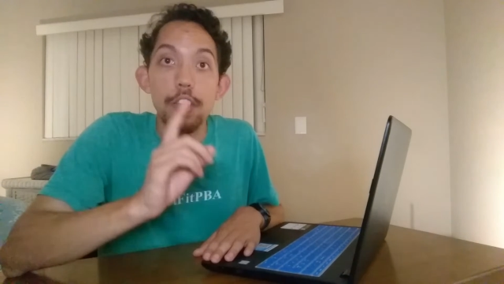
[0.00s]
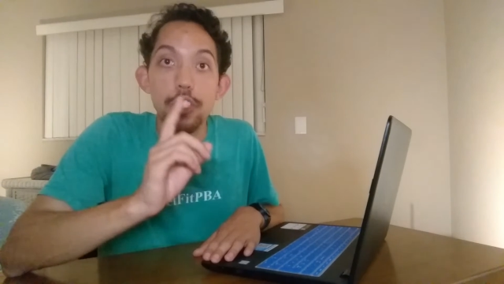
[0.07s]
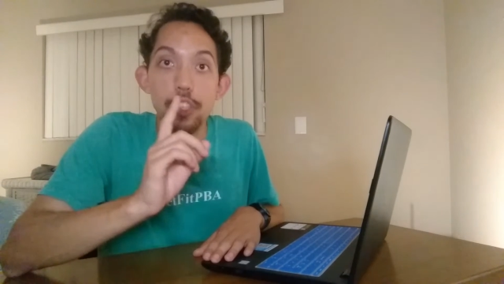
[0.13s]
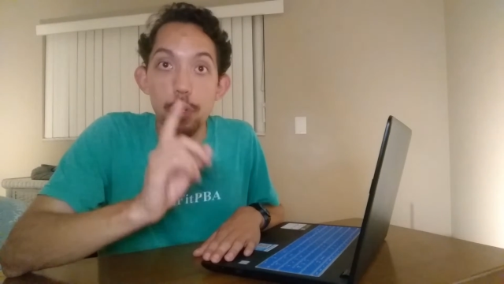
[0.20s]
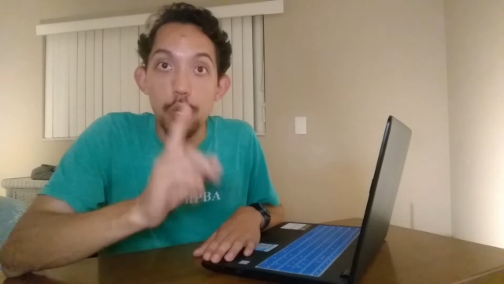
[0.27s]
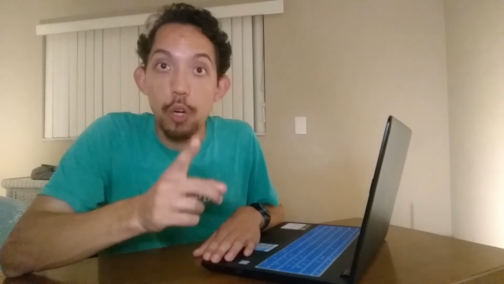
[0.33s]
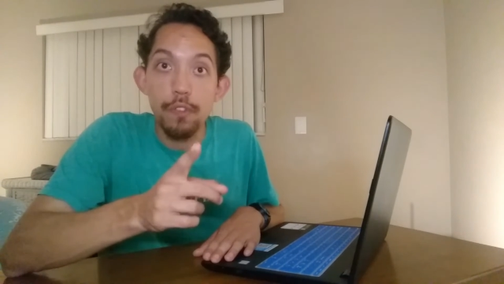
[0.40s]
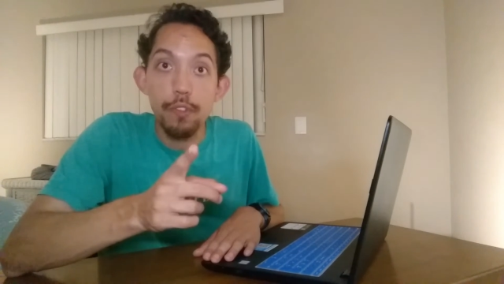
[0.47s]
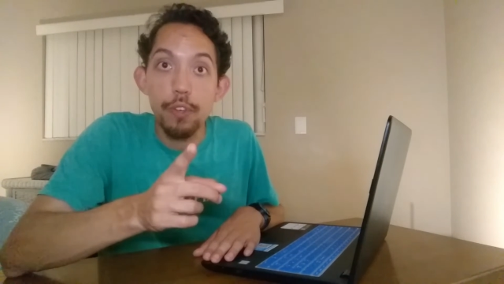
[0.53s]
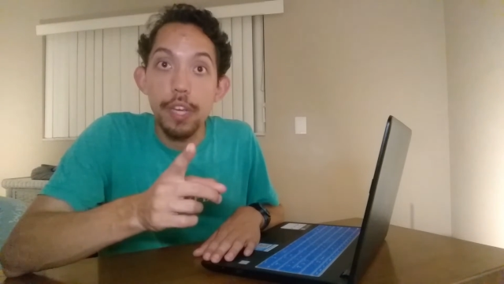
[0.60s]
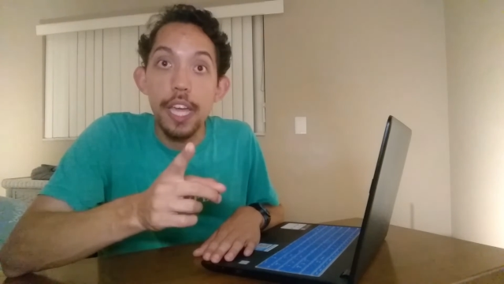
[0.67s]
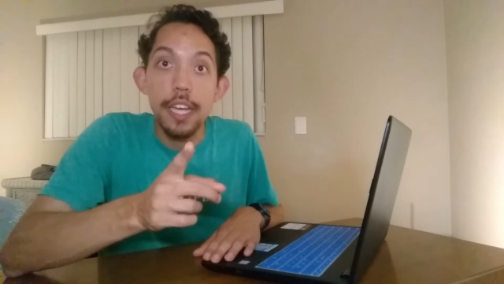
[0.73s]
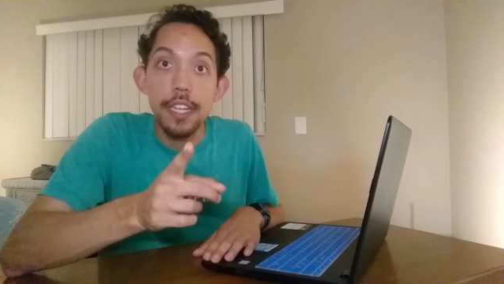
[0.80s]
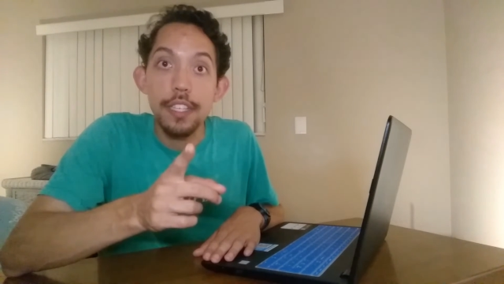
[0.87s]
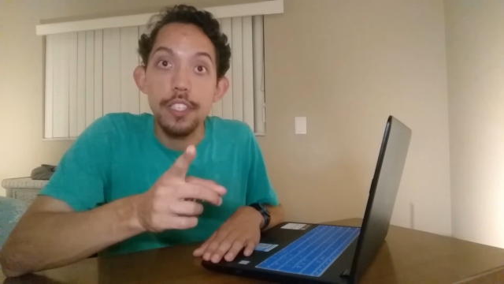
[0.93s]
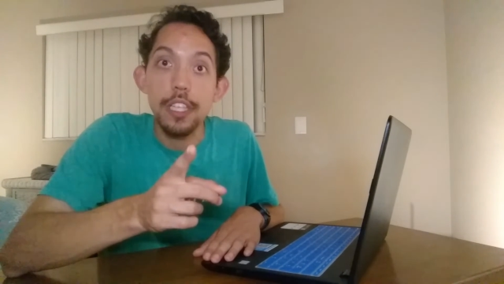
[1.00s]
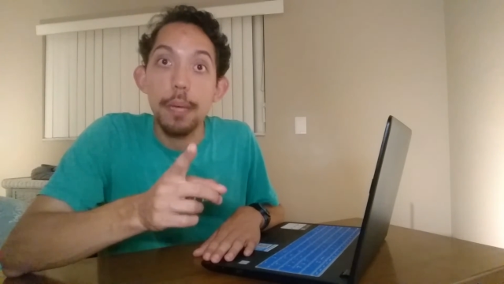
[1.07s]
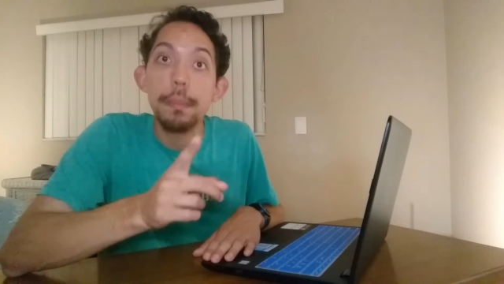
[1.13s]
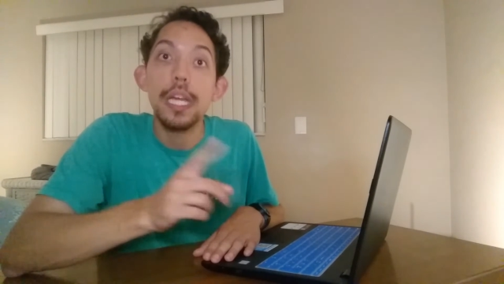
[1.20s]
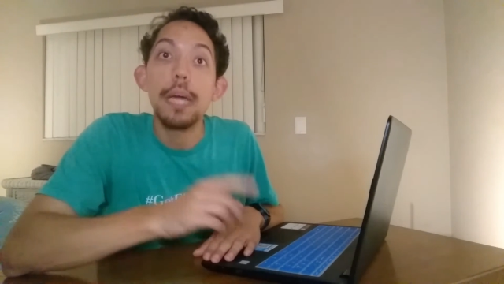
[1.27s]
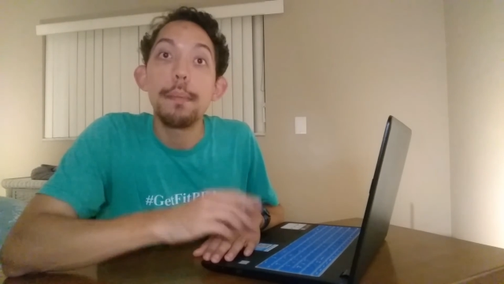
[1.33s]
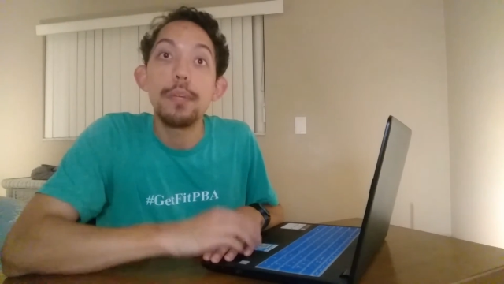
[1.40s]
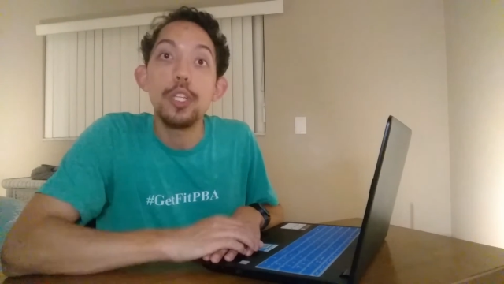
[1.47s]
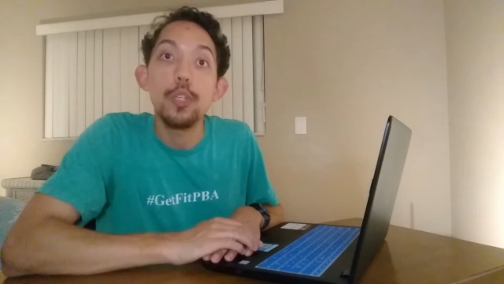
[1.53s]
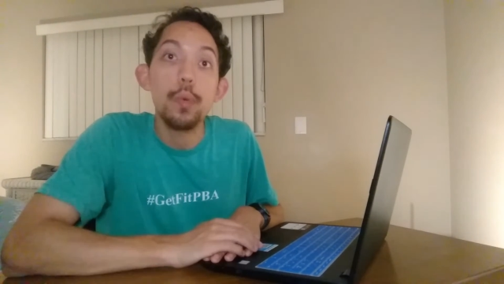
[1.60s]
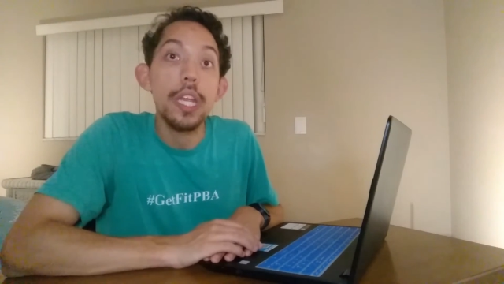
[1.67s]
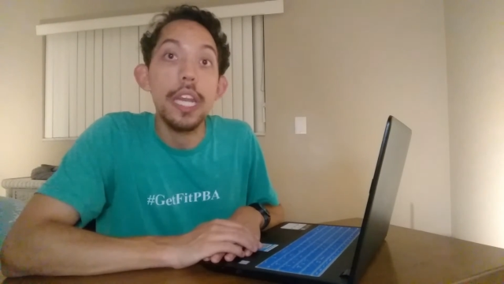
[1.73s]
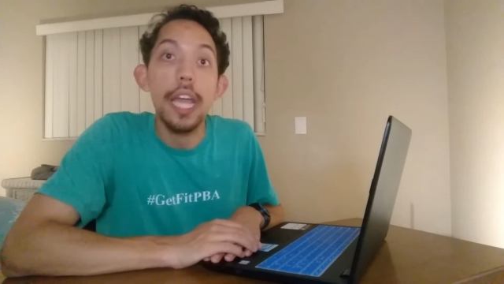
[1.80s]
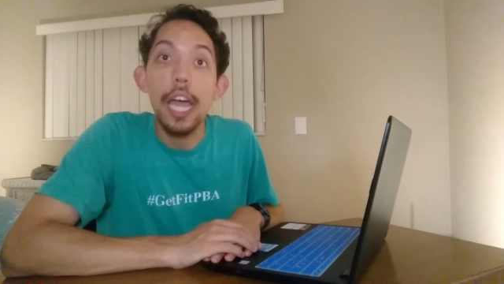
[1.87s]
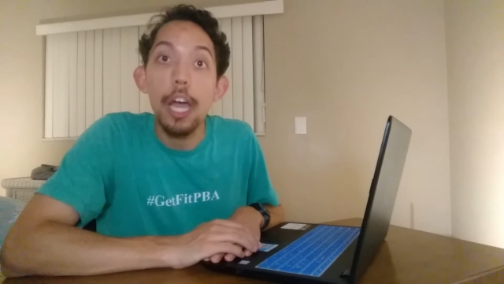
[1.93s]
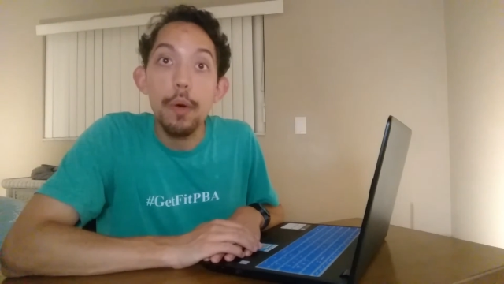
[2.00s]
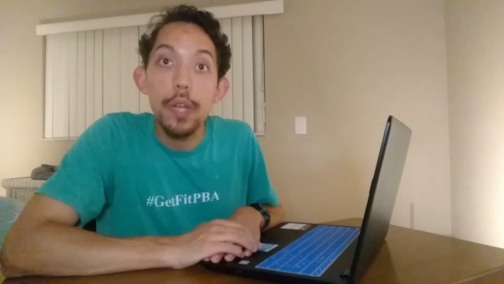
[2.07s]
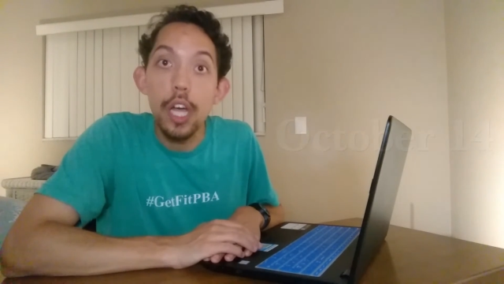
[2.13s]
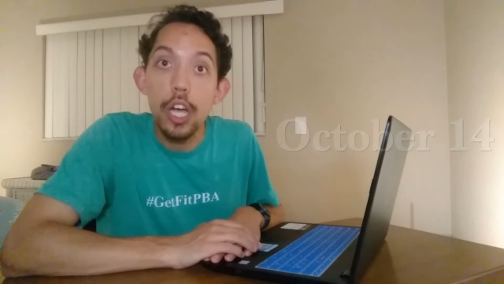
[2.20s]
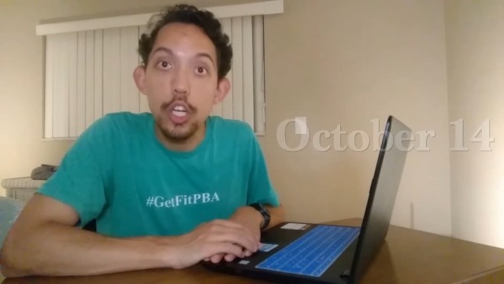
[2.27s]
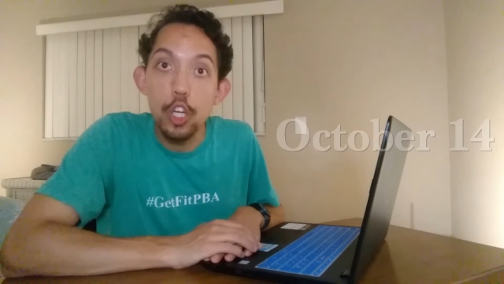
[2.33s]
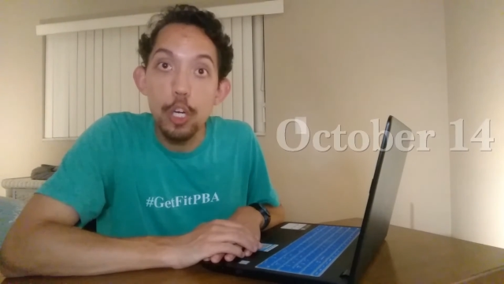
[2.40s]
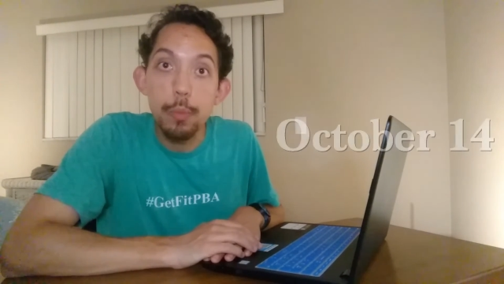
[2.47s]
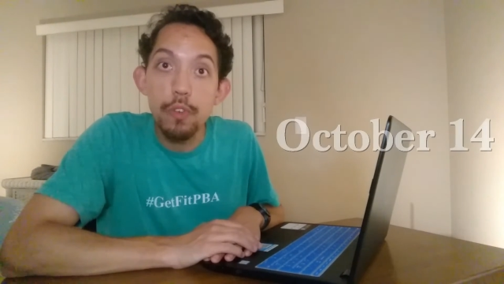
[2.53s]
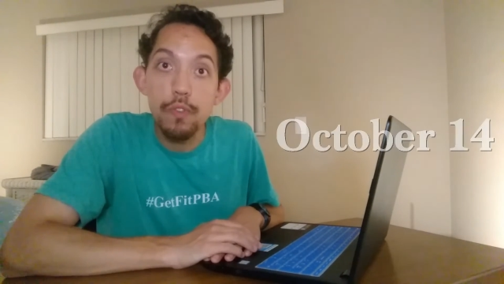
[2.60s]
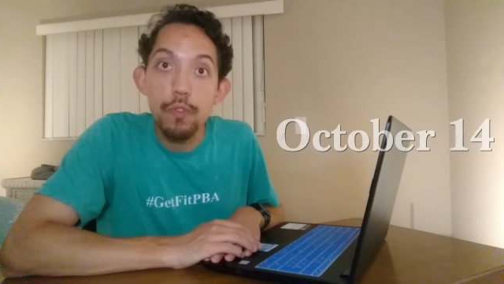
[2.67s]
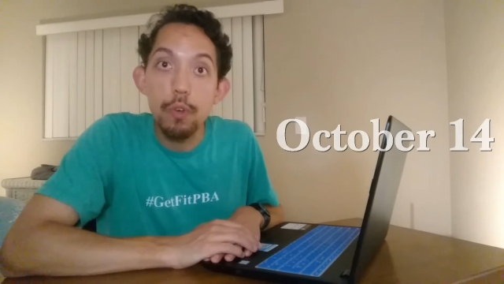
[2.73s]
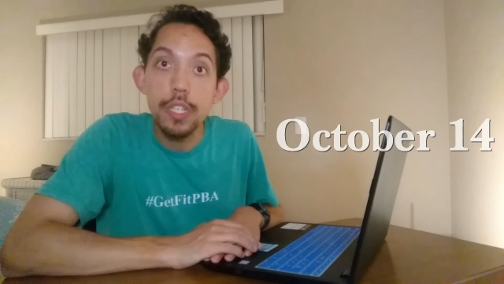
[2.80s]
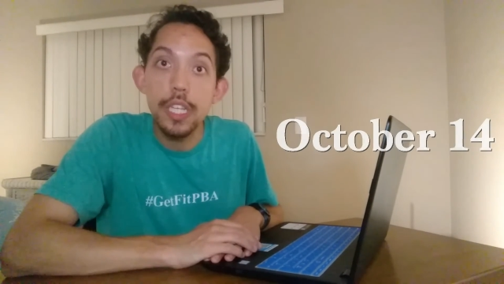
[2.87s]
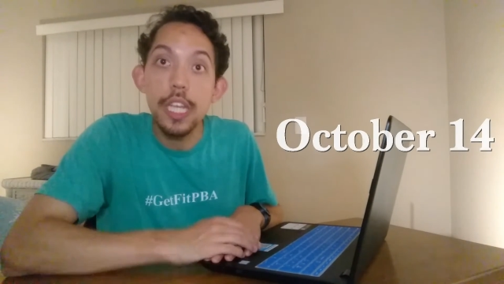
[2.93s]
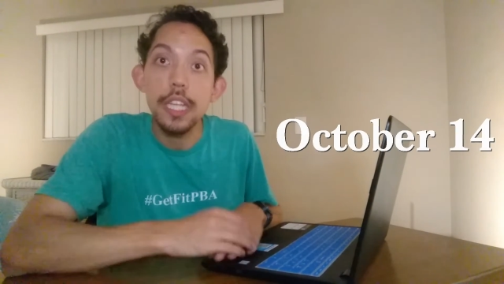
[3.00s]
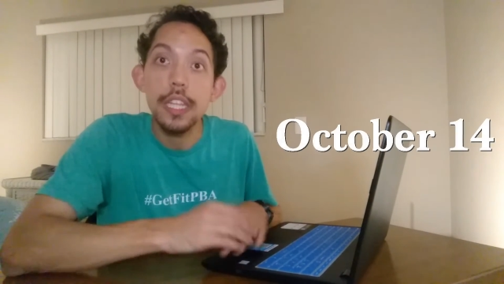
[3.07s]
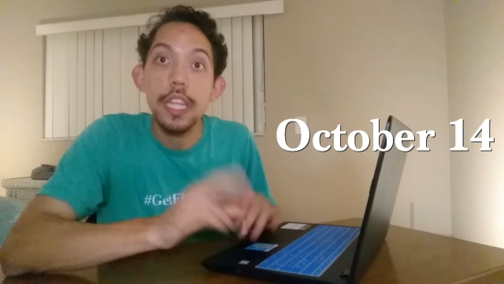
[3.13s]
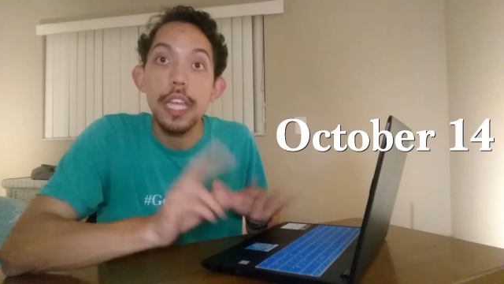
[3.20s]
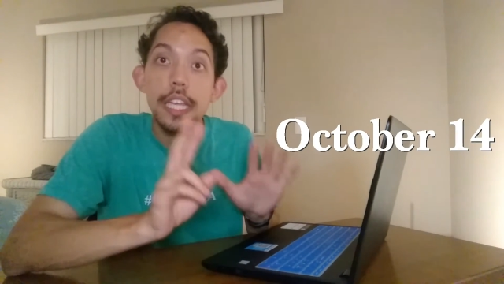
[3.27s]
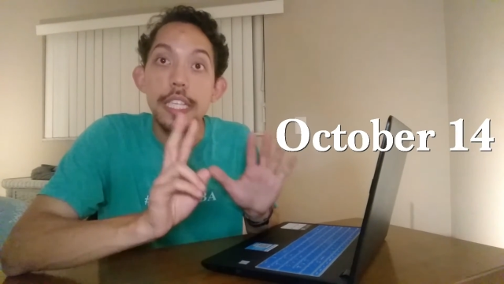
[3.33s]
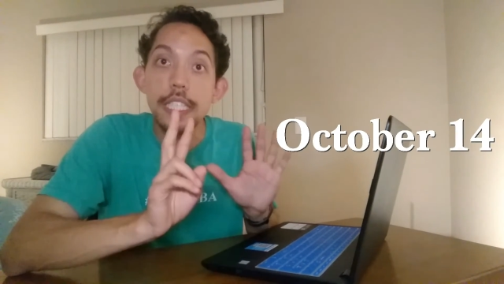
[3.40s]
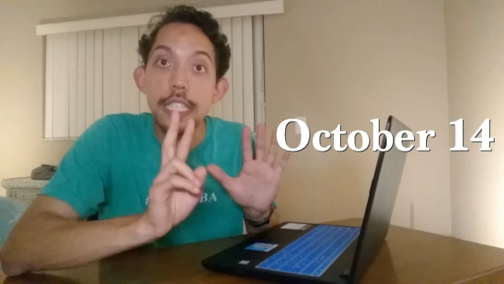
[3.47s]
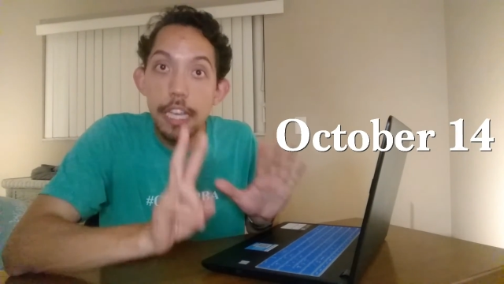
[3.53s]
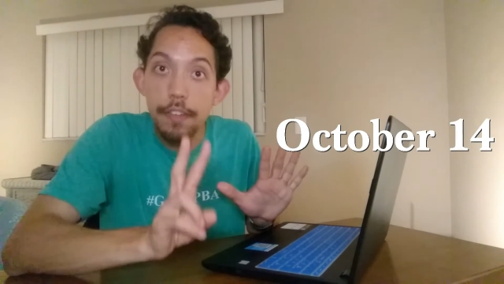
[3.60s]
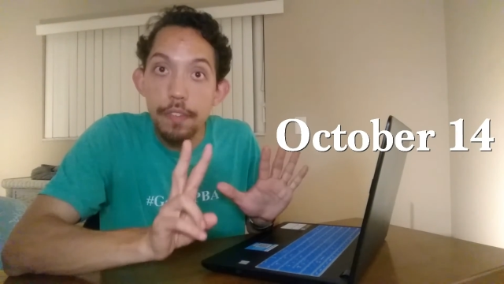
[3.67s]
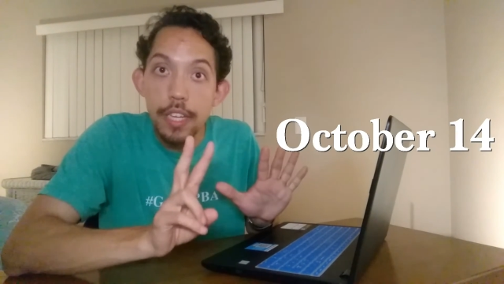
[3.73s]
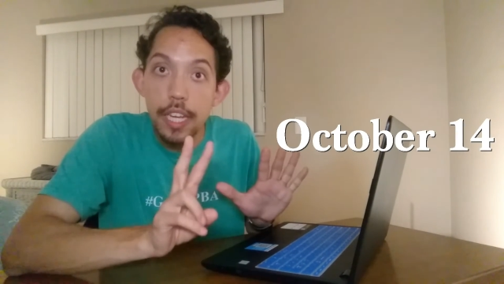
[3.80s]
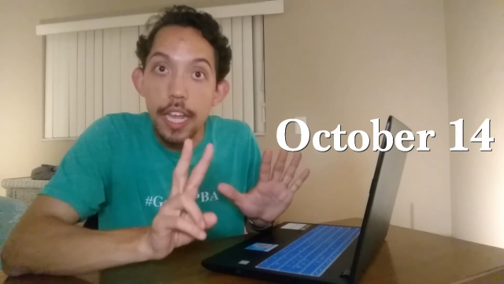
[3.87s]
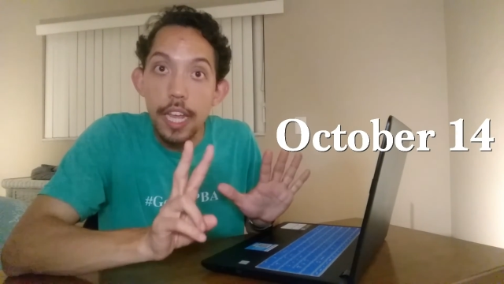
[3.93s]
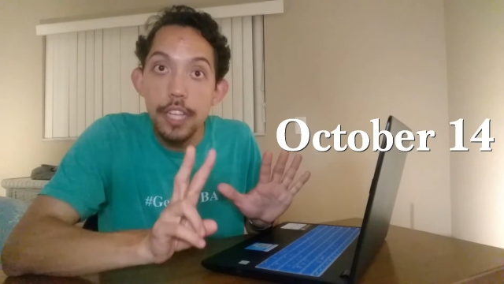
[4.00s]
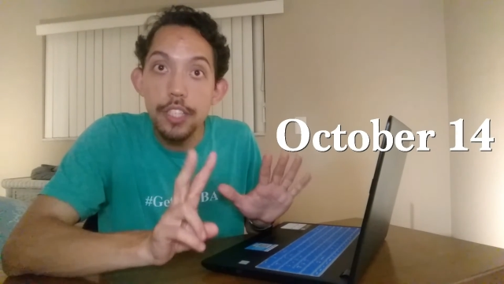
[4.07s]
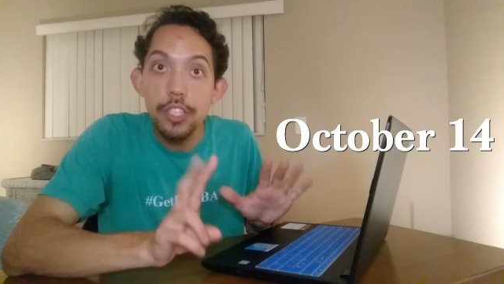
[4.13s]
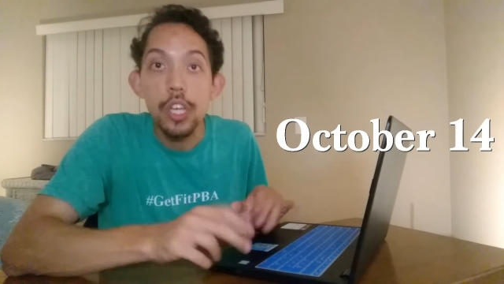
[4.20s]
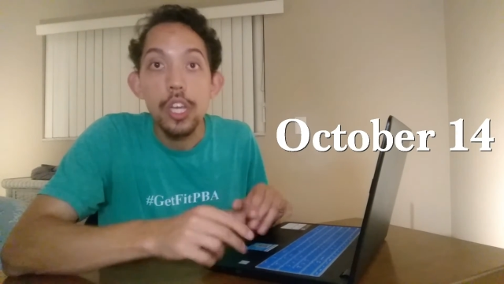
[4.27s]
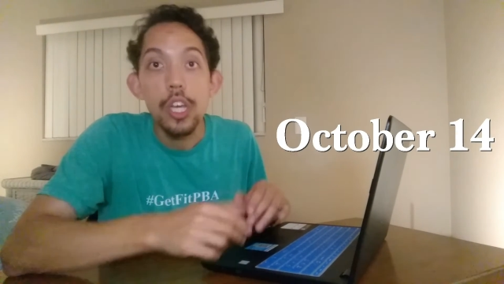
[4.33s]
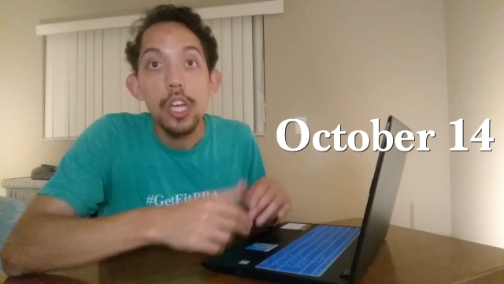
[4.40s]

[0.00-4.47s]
So don't forget, sometime between now and October 14th, 7 days,